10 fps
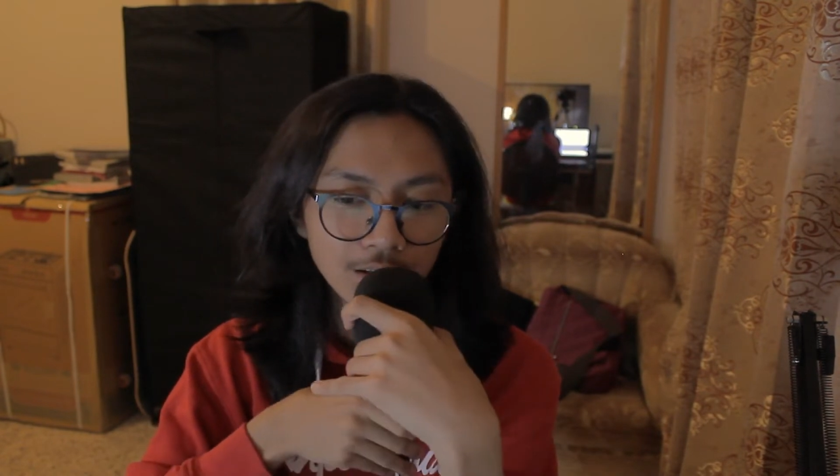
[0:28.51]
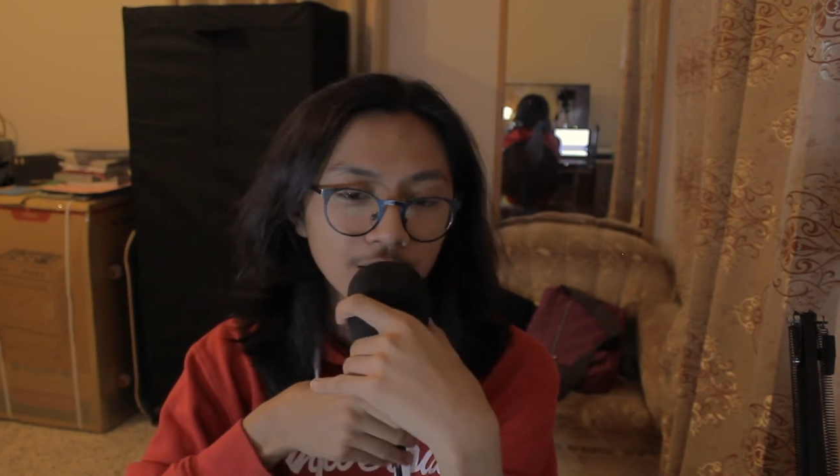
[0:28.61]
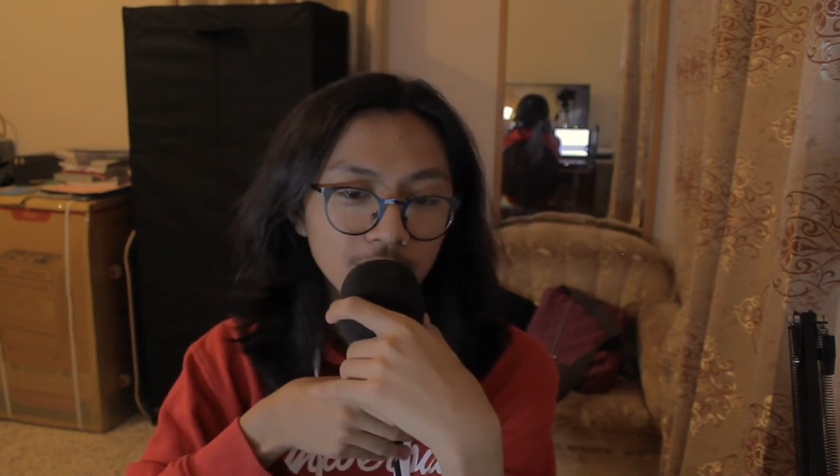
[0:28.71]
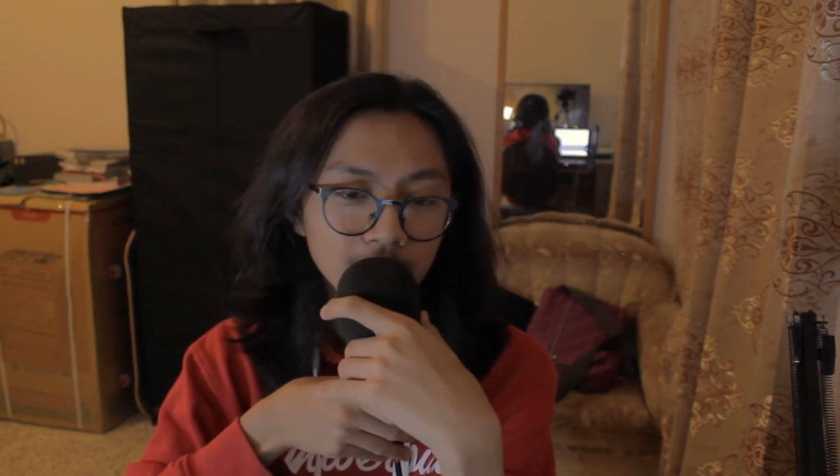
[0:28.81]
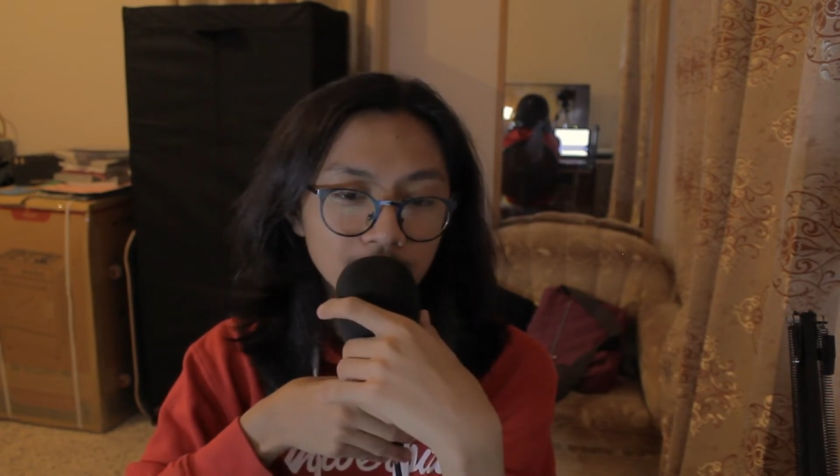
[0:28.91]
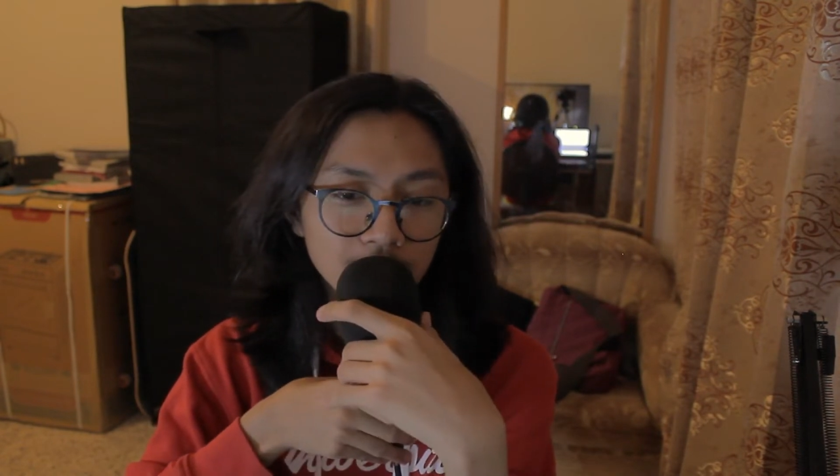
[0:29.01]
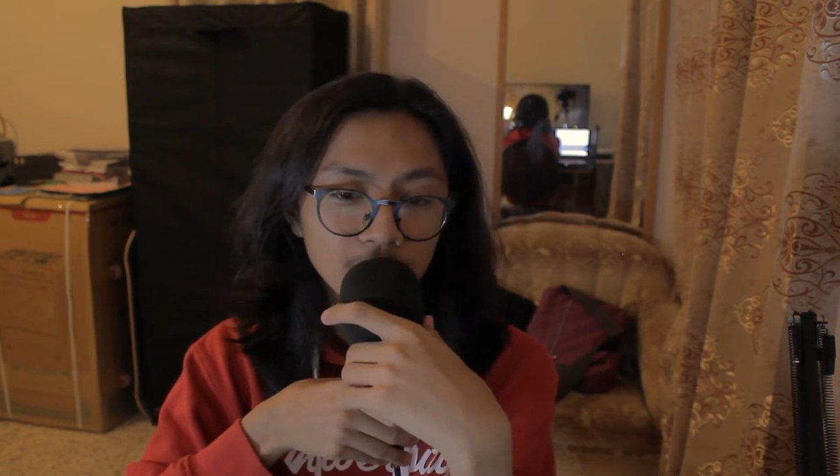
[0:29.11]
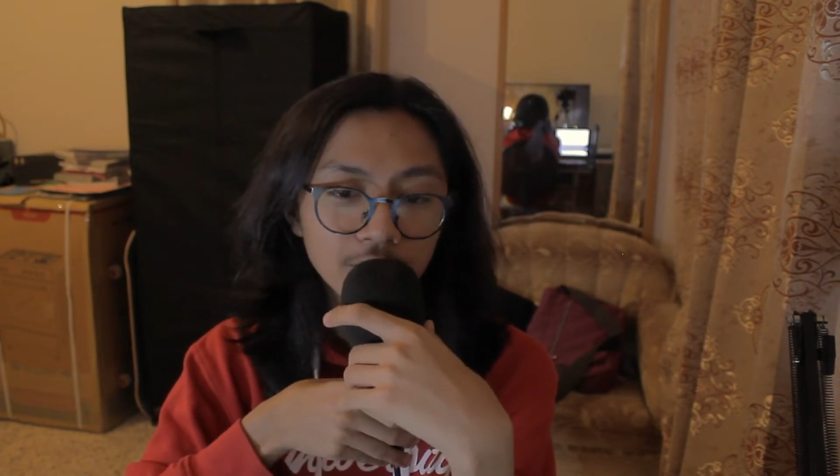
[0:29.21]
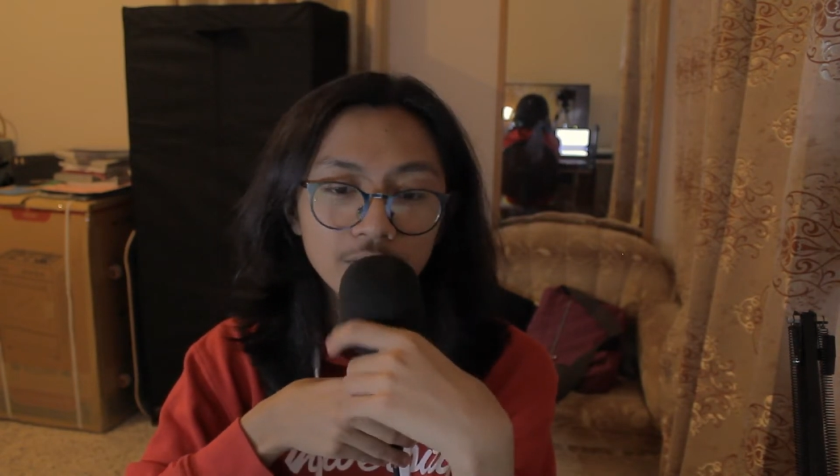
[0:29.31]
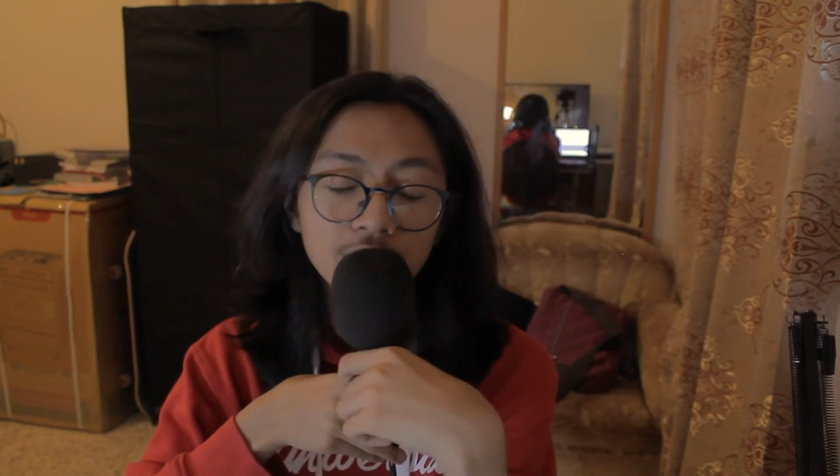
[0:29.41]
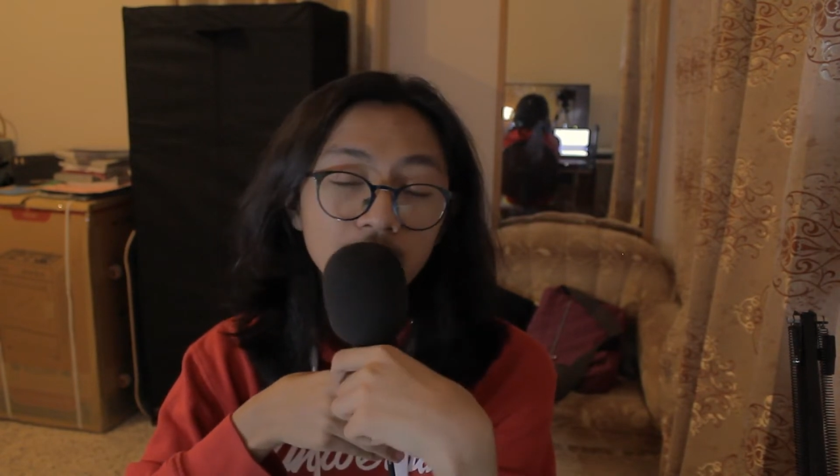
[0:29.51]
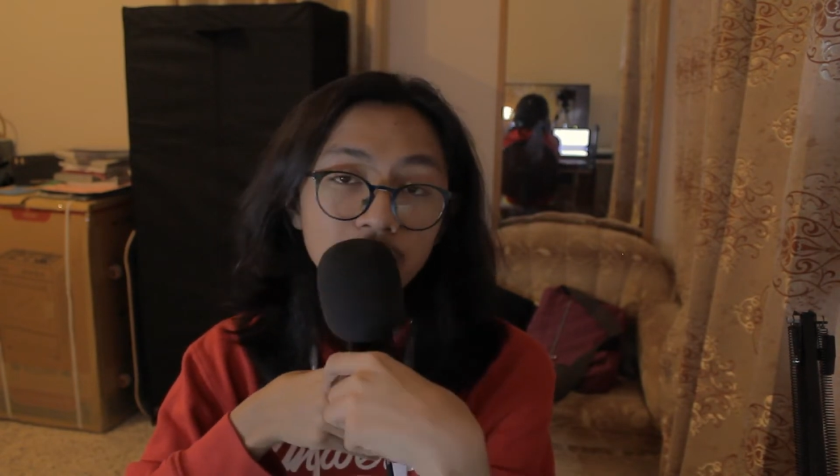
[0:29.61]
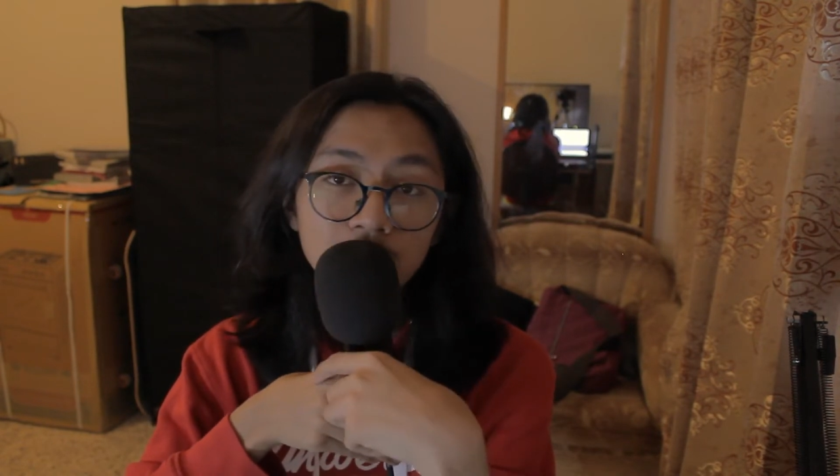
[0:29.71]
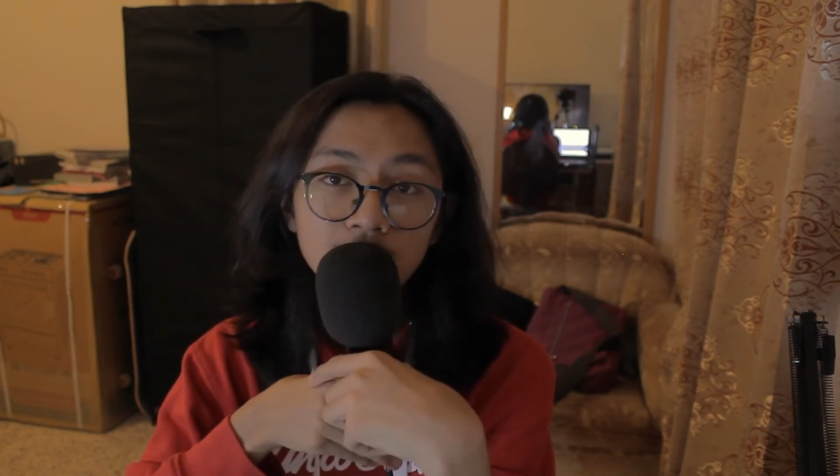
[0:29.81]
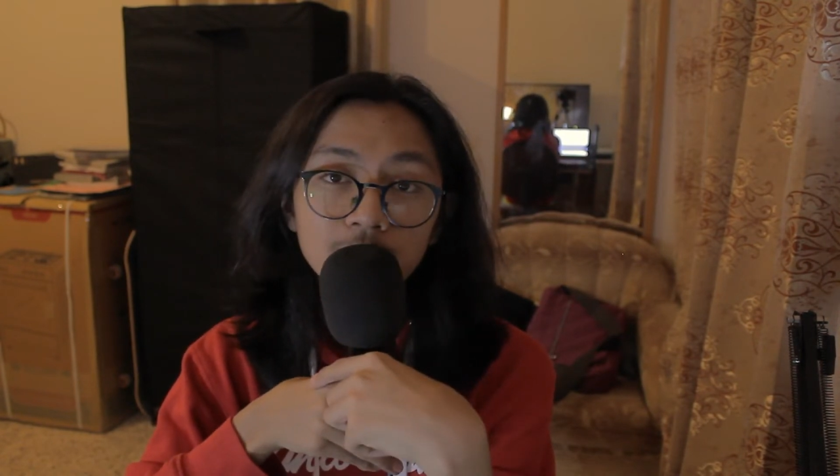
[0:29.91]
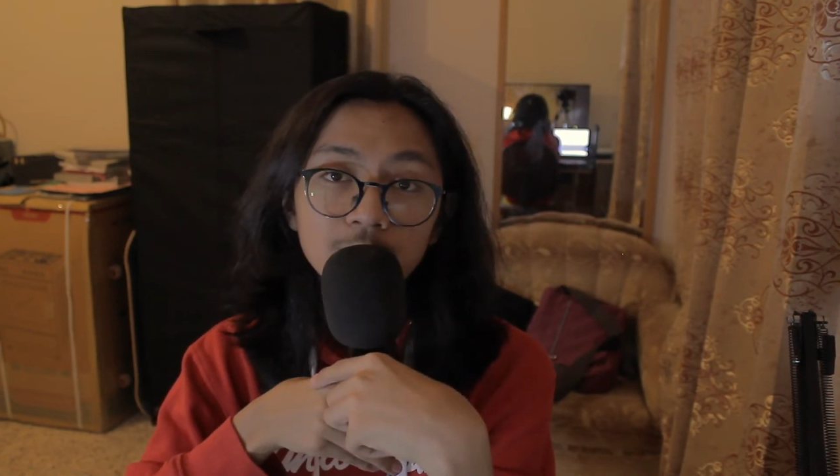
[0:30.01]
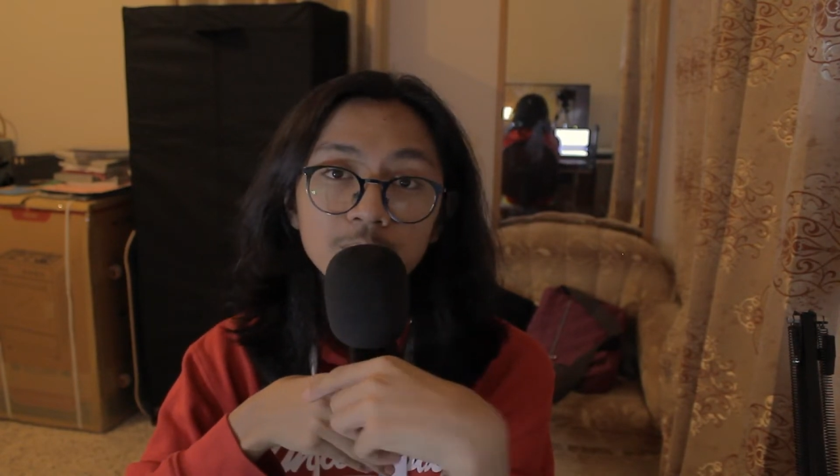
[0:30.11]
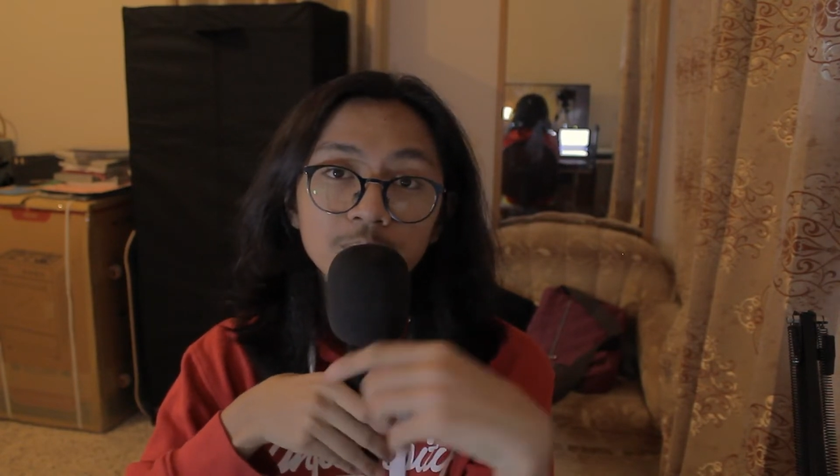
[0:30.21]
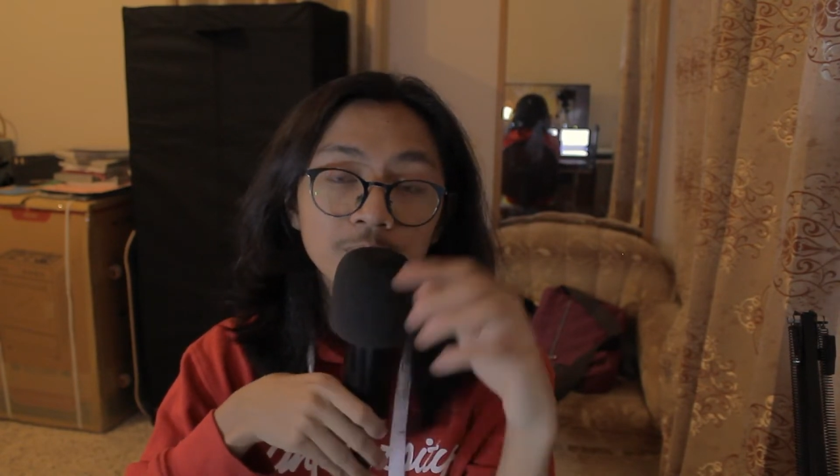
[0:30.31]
If you hear some